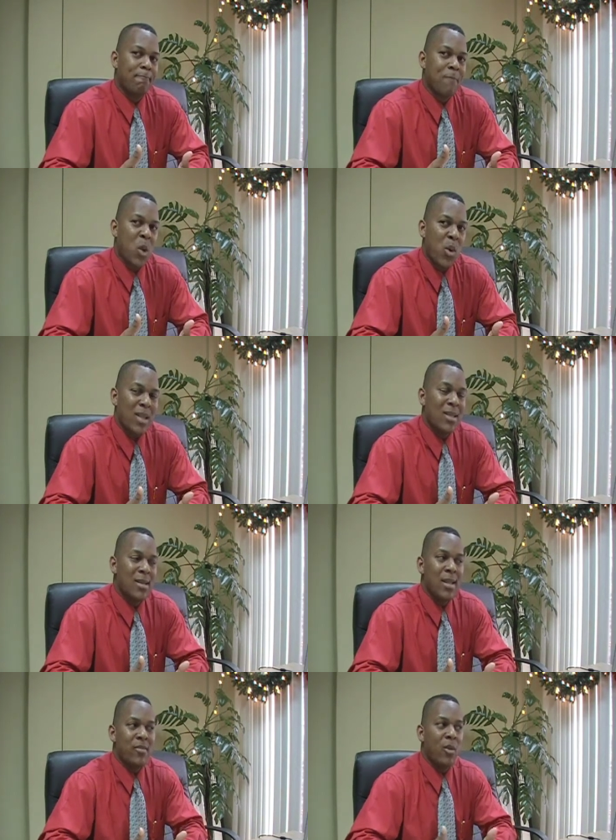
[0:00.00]
greater
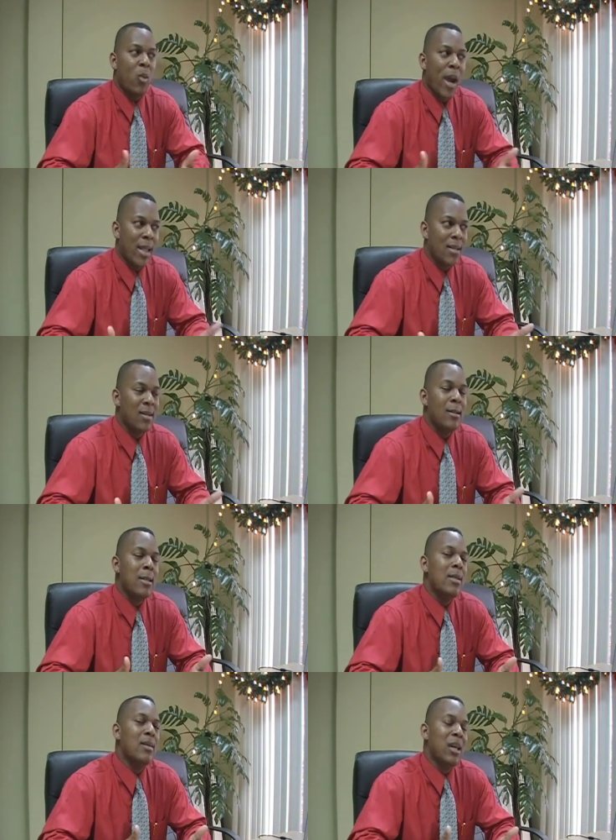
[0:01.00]
sense of awareness and
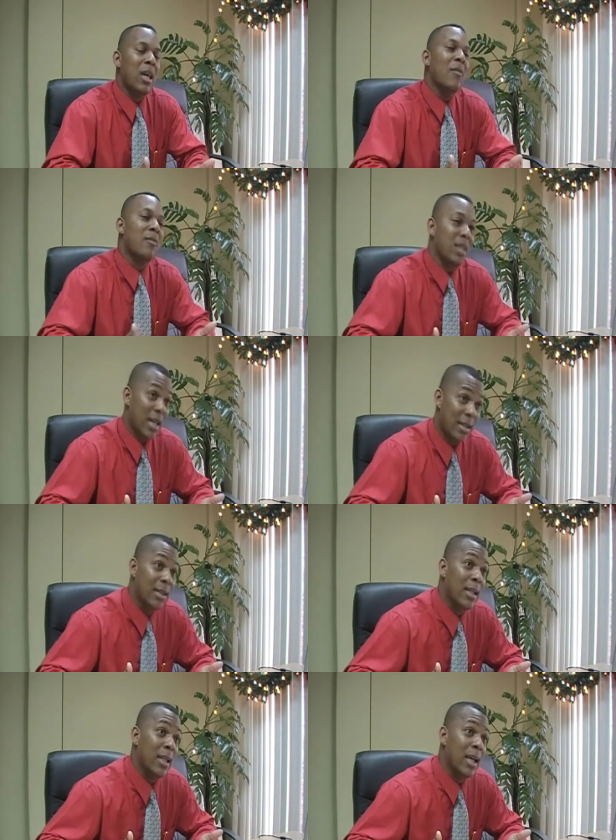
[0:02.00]
need to care mm-hmm. for the mm-hmm.
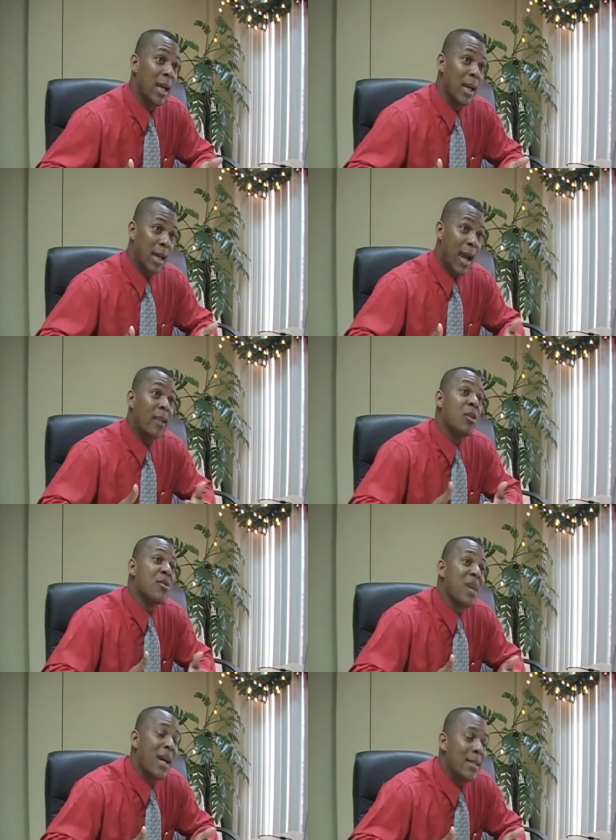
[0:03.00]
elderly mm-hmm. and our
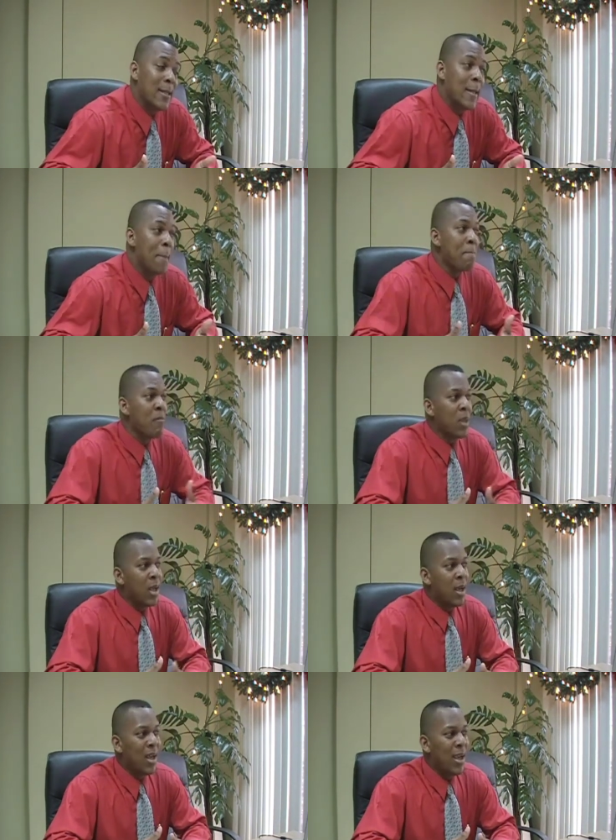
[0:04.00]
society.
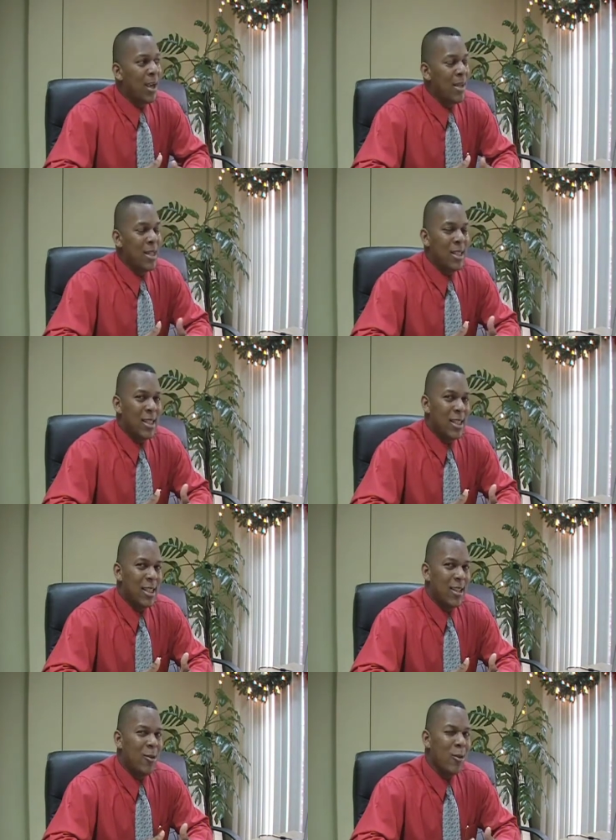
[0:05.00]
I mean,
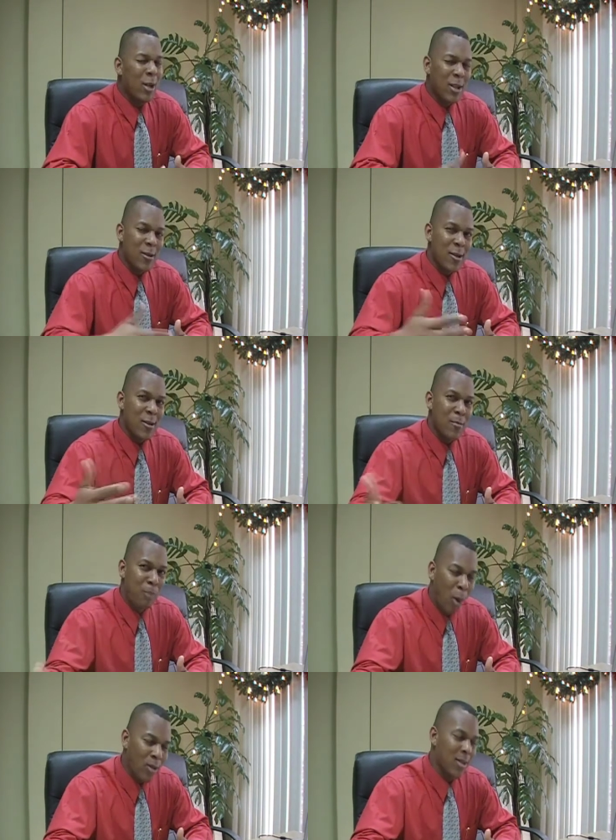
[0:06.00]
you look at this
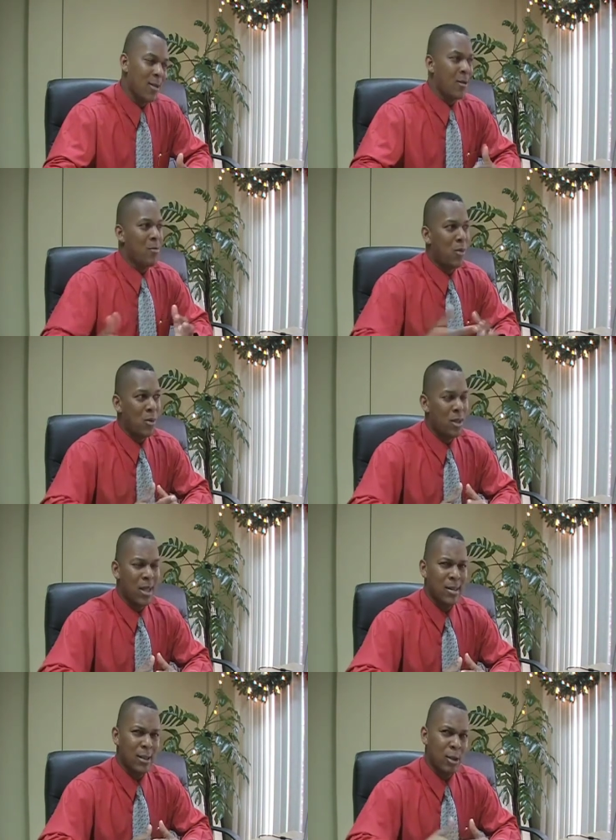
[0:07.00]
important
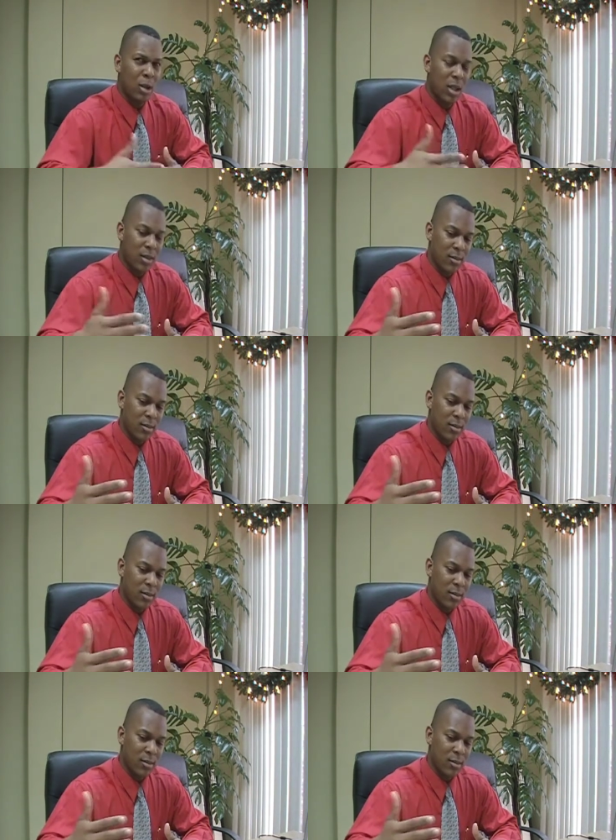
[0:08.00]
component, and you look at